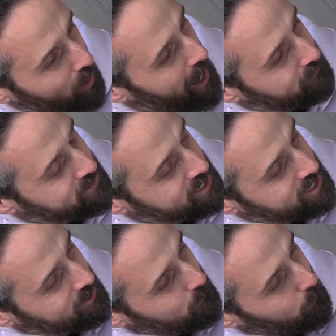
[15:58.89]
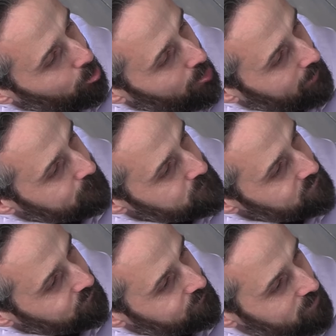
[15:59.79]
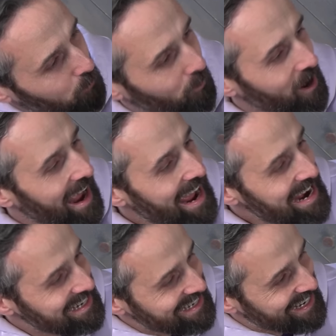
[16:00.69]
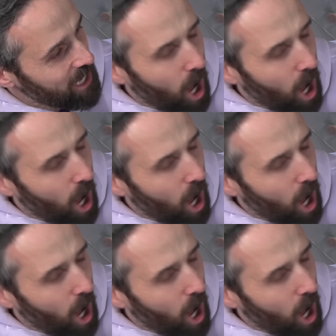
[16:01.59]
refs. Number 8.